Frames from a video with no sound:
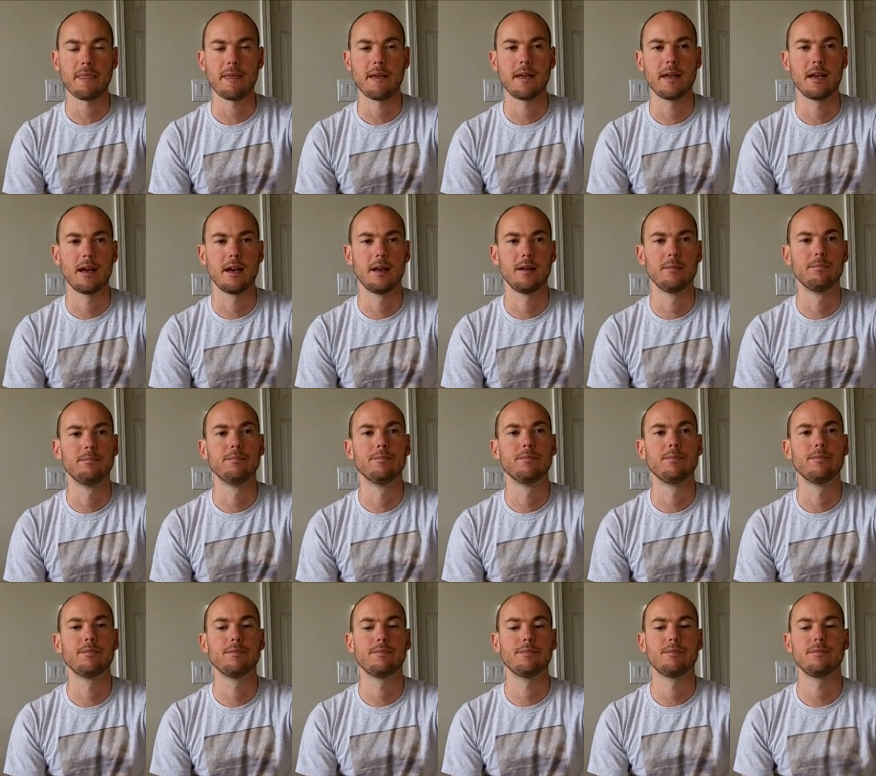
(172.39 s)

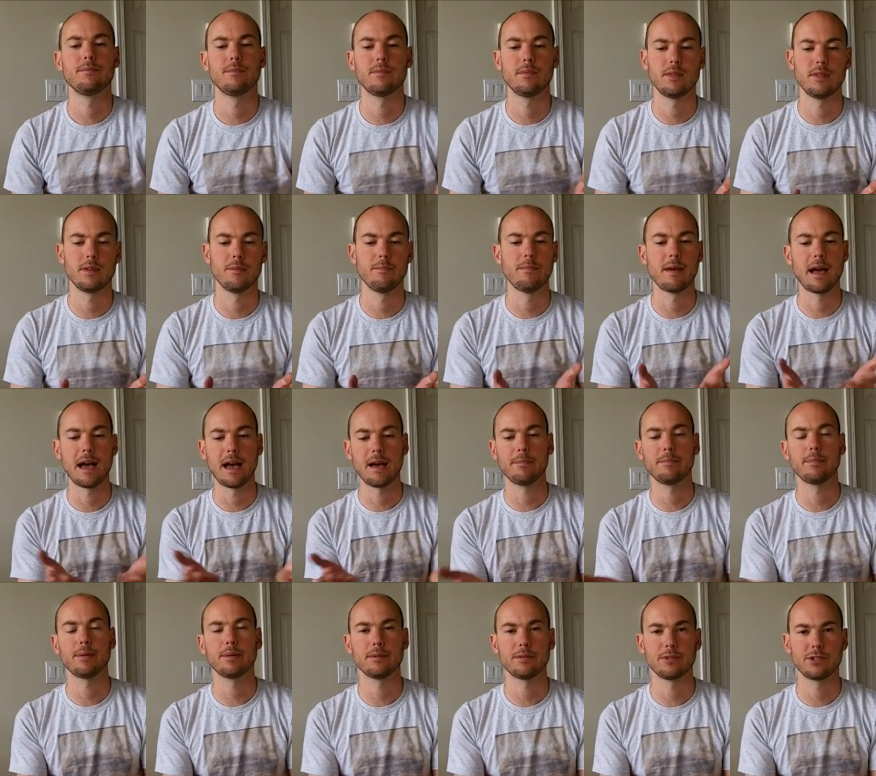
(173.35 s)
The
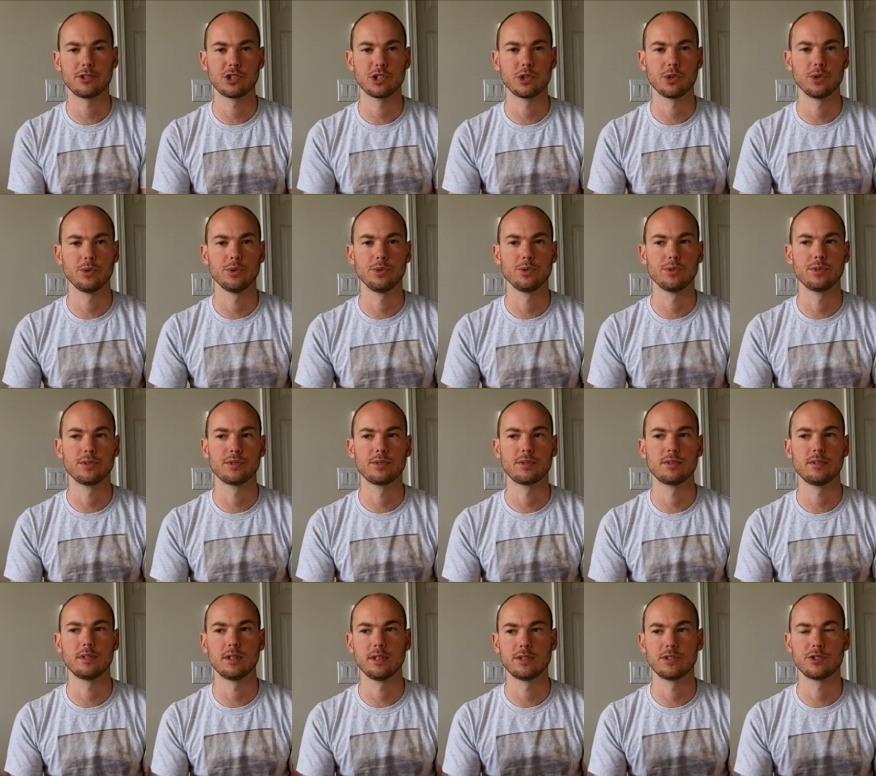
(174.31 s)
map
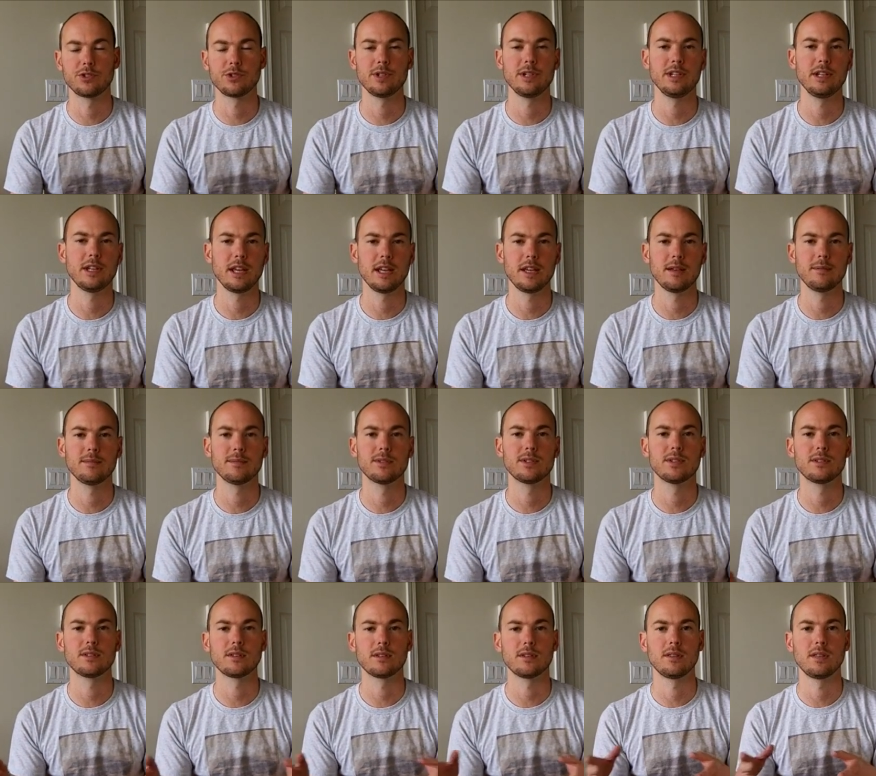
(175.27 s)
shows the street
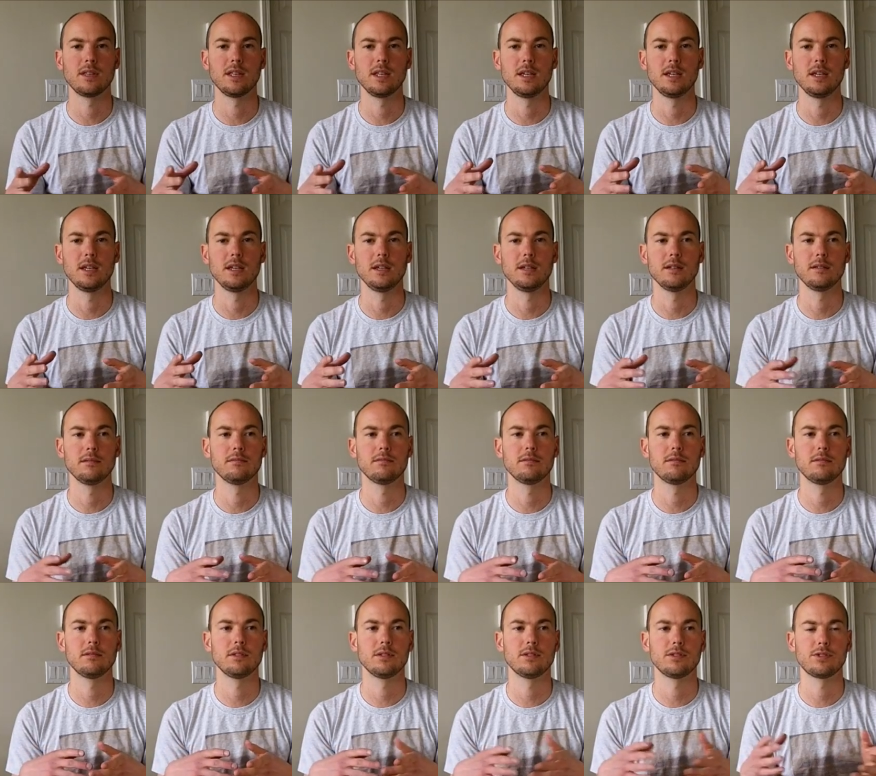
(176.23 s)
names, the
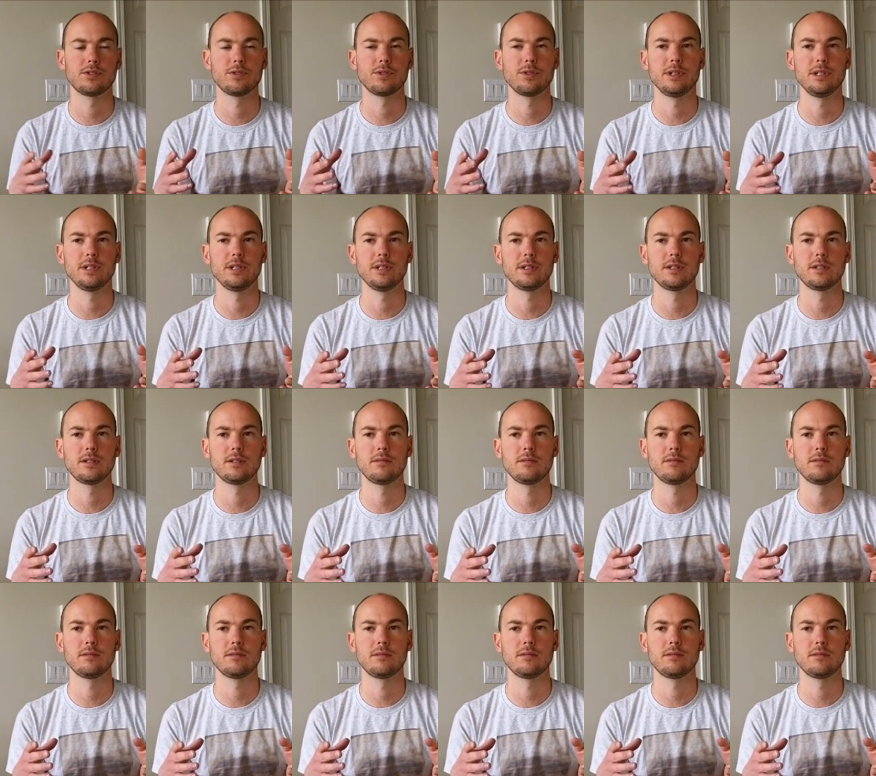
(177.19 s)
street,